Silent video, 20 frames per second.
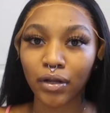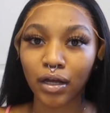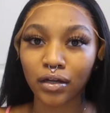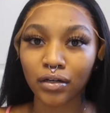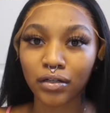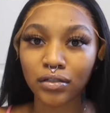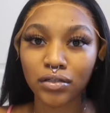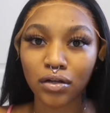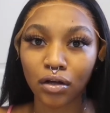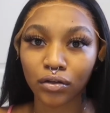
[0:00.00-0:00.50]
not
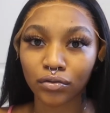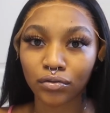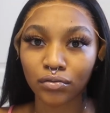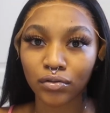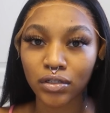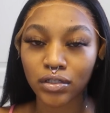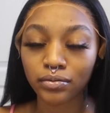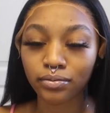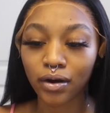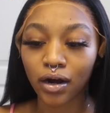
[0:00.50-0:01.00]
gonna talk through
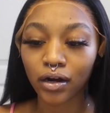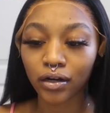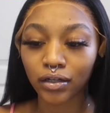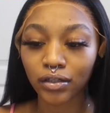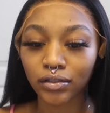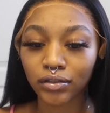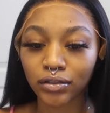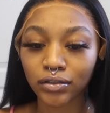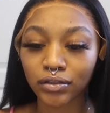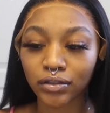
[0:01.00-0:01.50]
this part
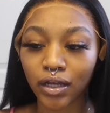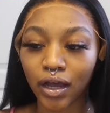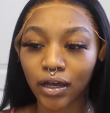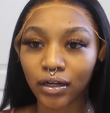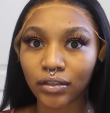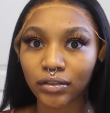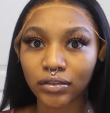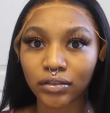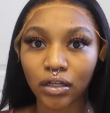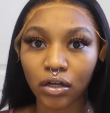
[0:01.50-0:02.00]
because it's
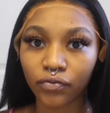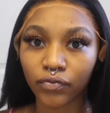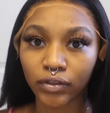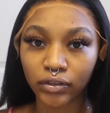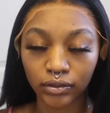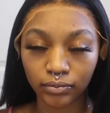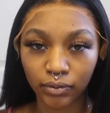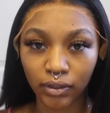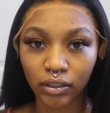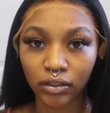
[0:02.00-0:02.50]
kind of
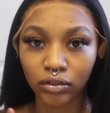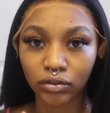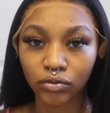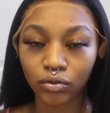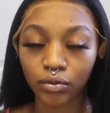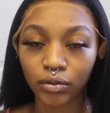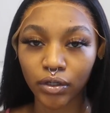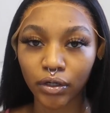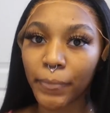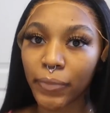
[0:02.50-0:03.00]

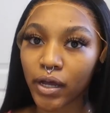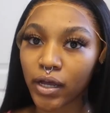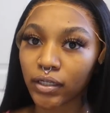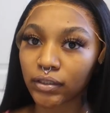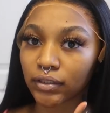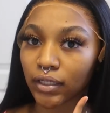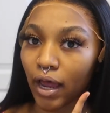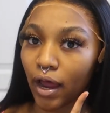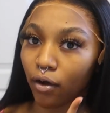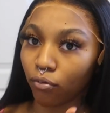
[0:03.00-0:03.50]
self-explanatory,
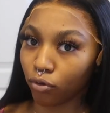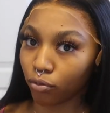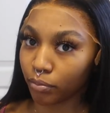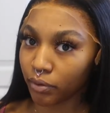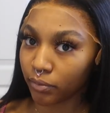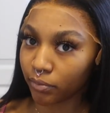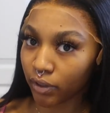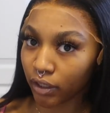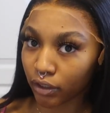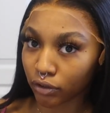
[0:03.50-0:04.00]
but I will
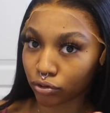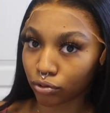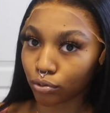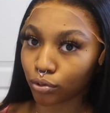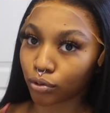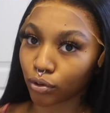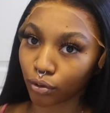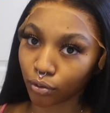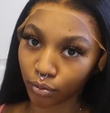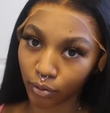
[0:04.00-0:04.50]
be back to
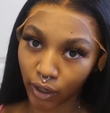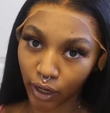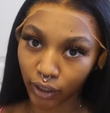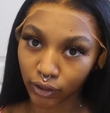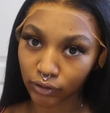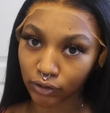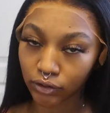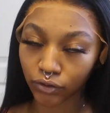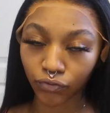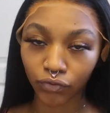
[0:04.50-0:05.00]
show you
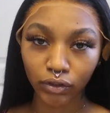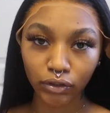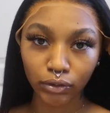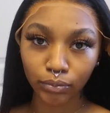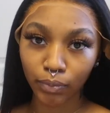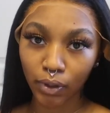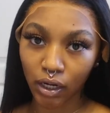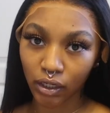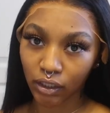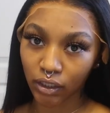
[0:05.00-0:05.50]
guys the
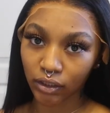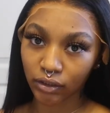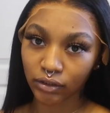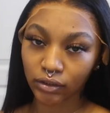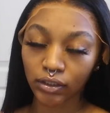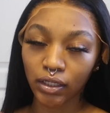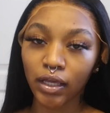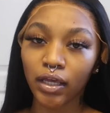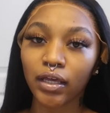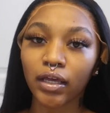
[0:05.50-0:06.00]
finished
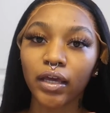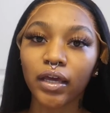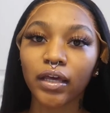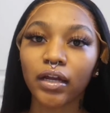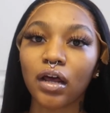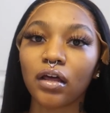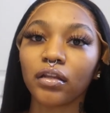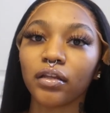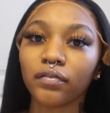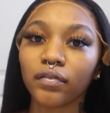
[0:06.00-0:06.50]
product,
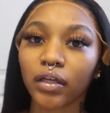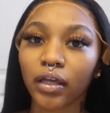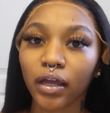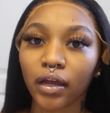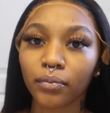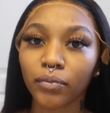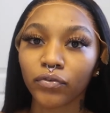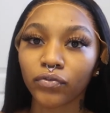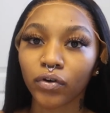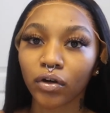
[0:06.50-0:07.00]
and I'll leave the
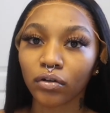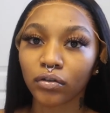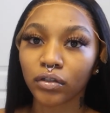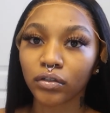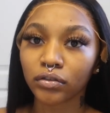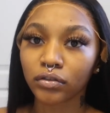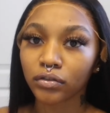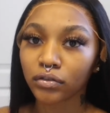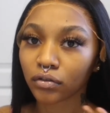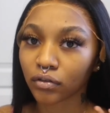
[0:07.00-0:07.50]
camera
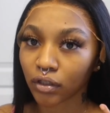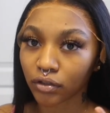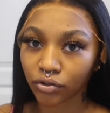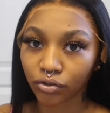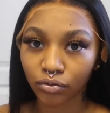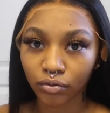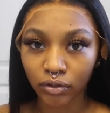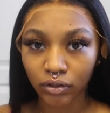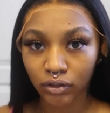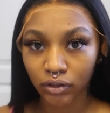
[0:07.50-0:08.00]
rolling so
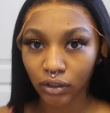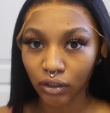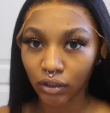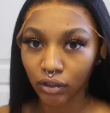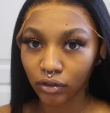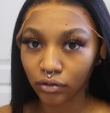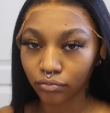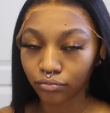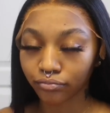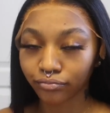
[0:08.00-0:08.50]
that you can
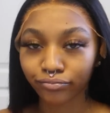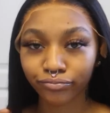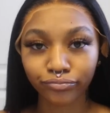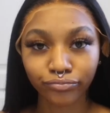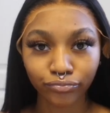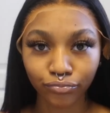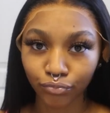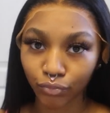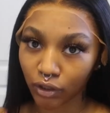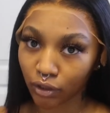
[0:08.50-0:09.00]
see
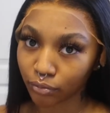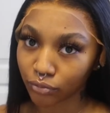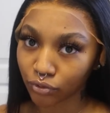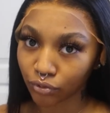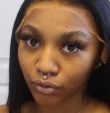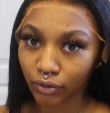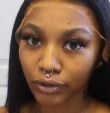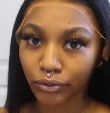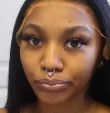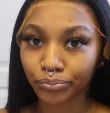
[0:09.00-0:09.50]
what I'm
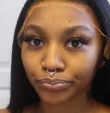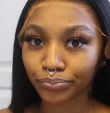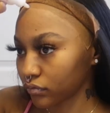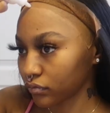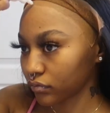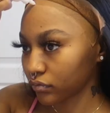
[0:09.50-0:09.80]
doing.